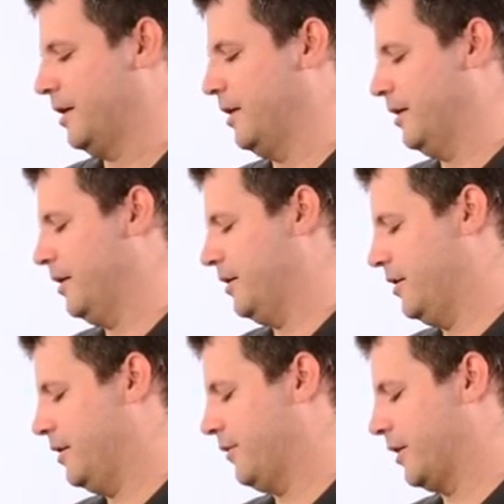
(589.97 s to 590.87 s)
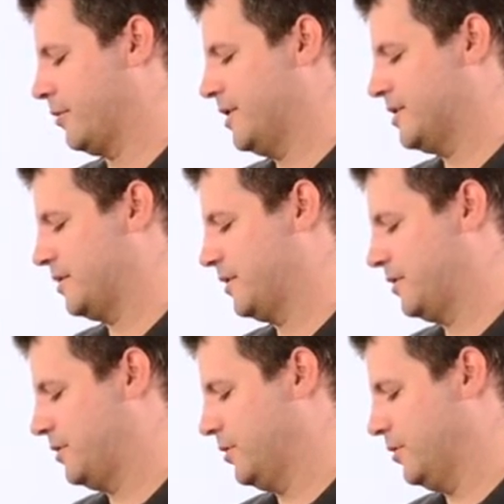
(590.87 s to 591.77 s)
if I increase
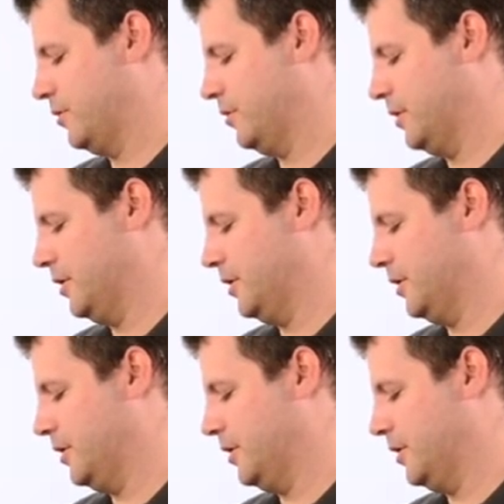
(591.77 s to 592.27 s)
it to,